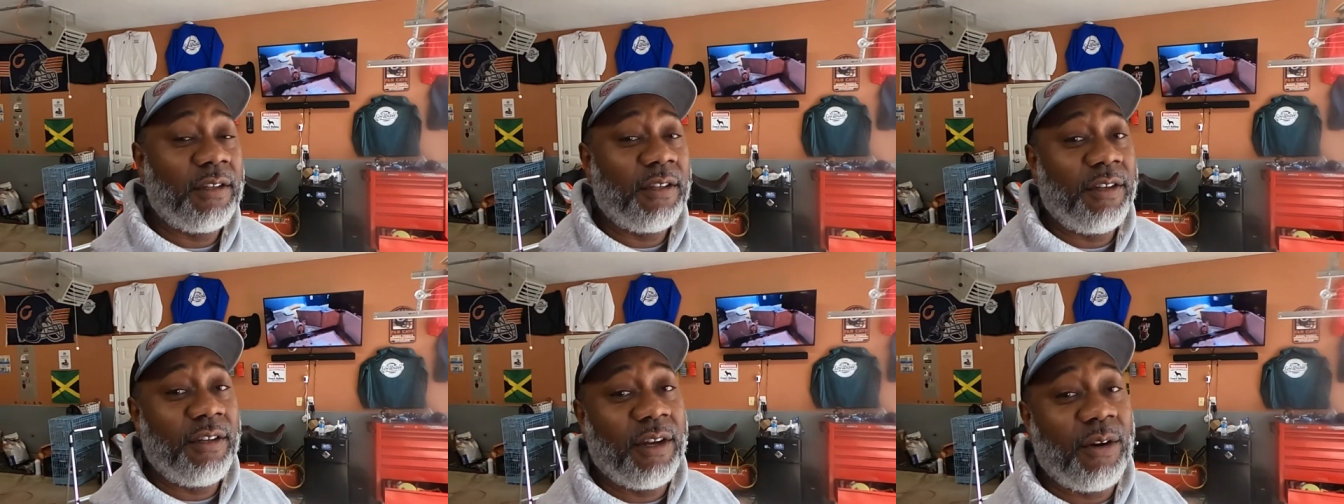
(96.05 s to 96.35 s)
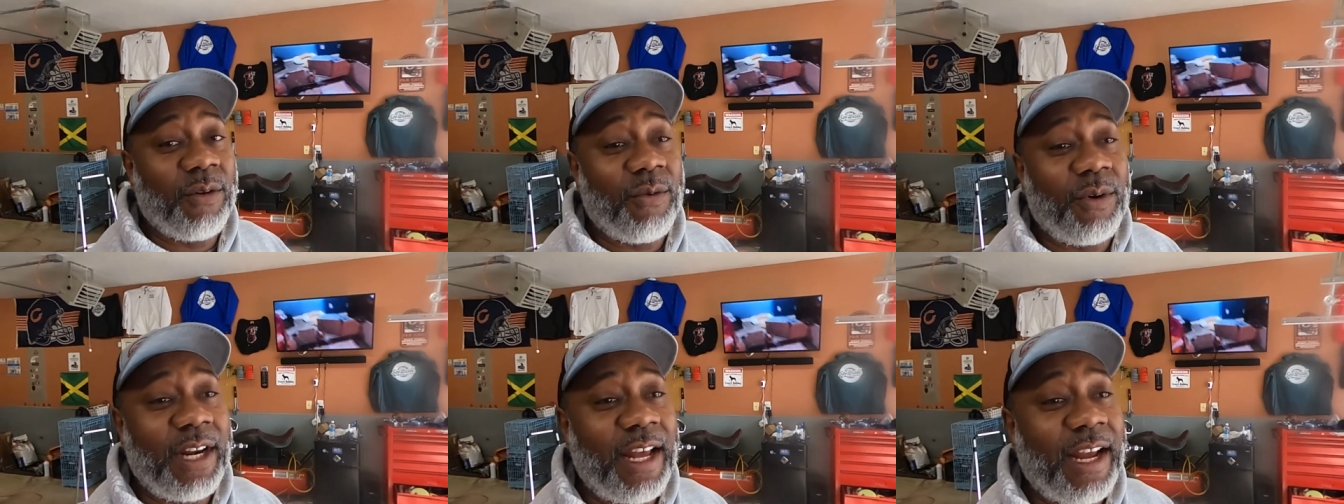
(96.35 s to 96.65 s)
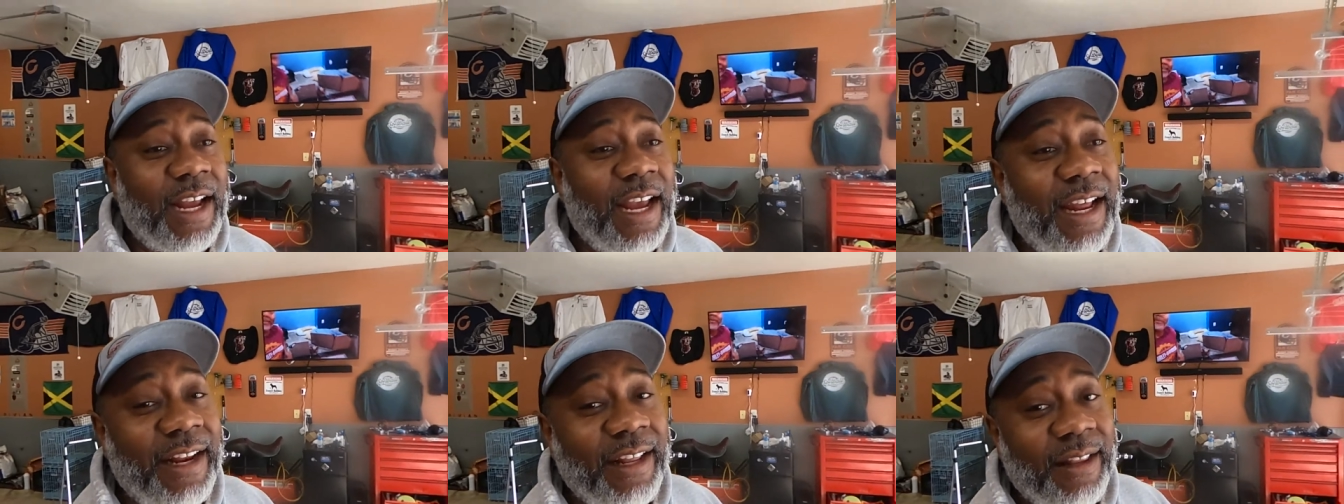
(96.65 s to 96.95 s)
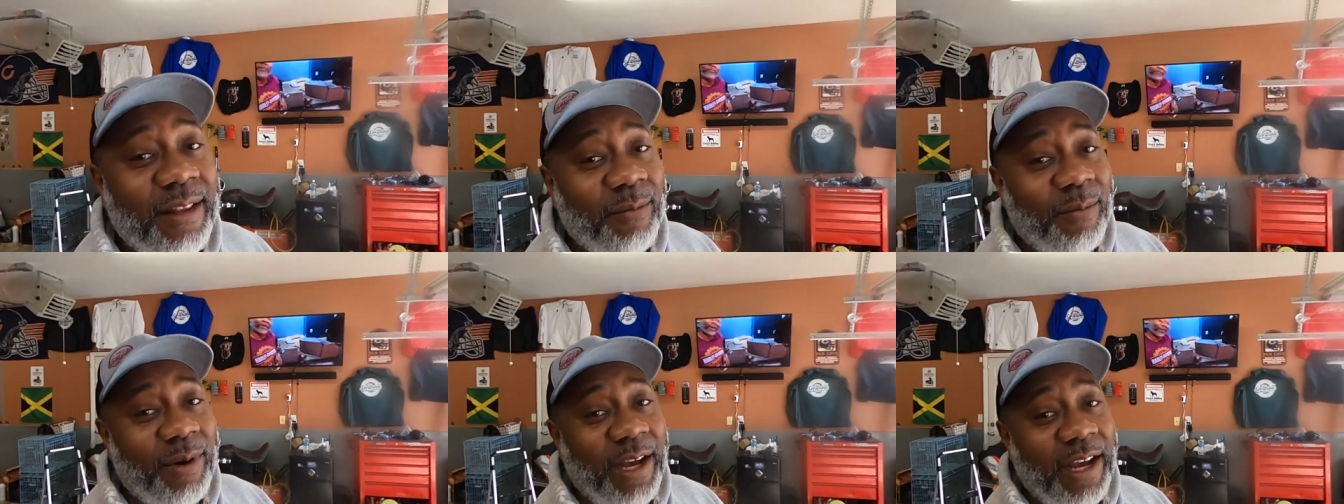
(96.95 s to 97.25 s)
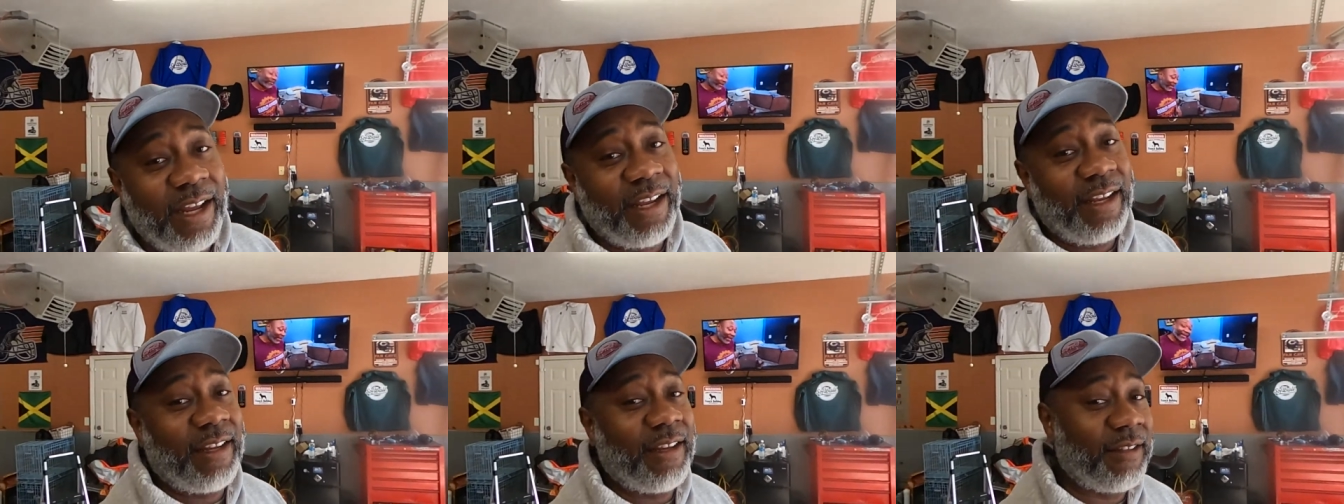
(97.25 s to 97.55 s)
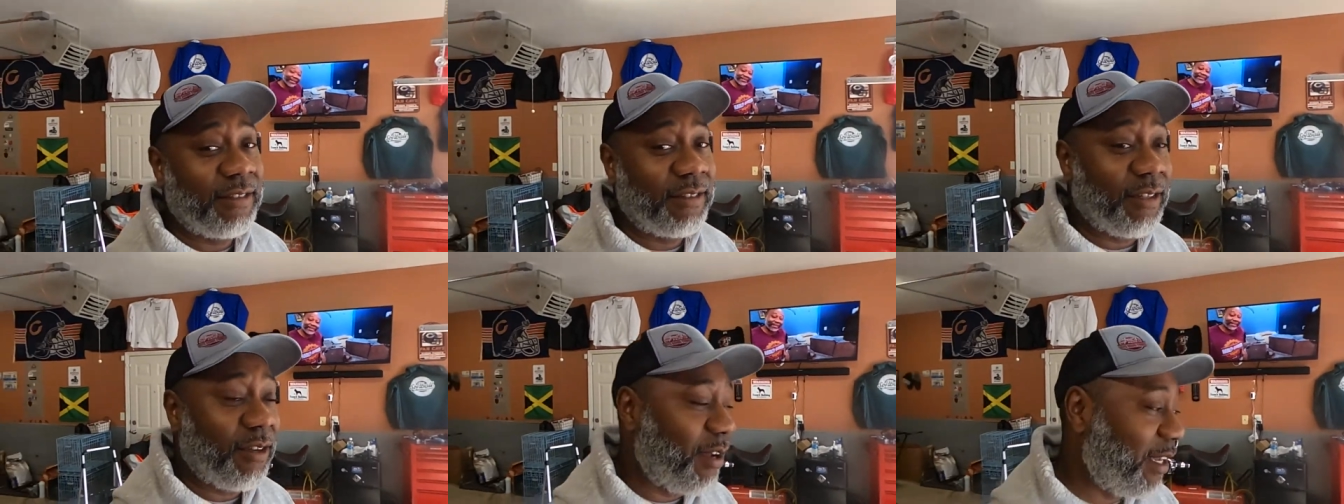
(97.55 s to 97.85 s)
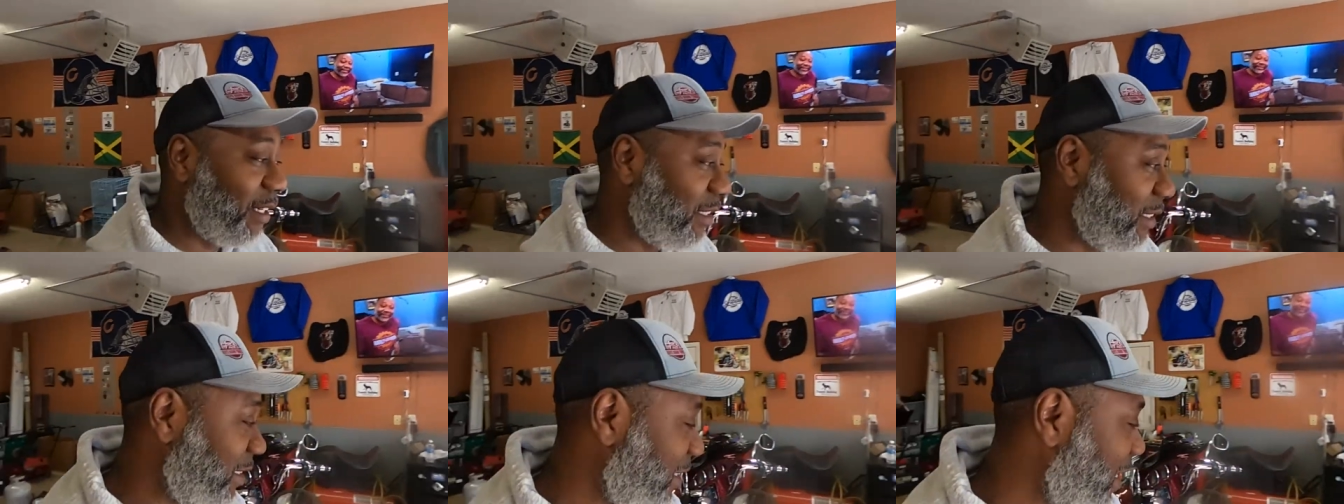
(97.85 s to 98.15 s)
you know, what I got in the bike. So
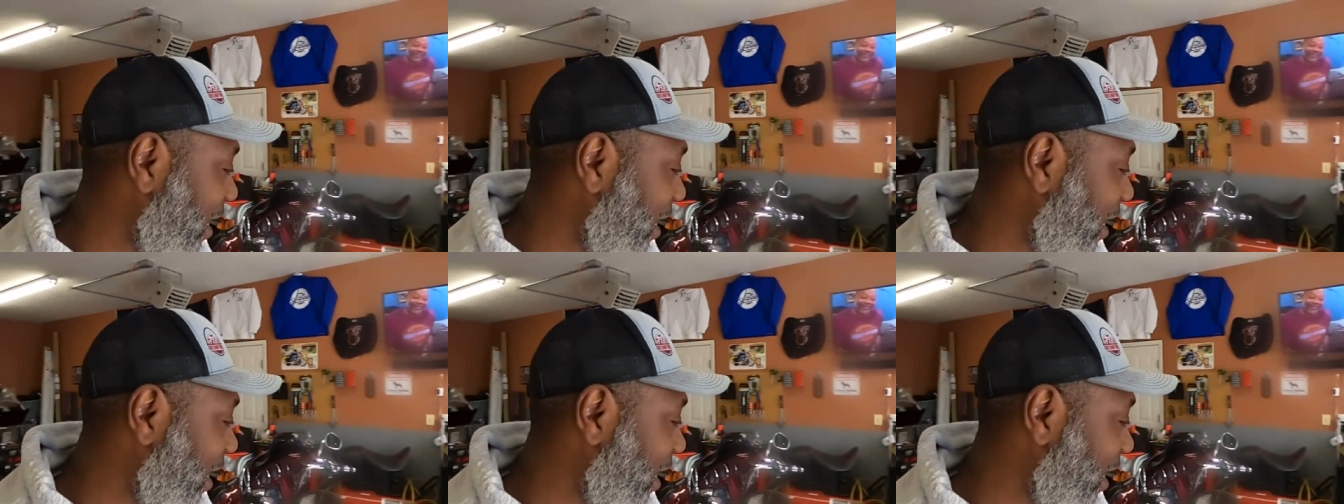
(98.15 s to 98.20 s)
I just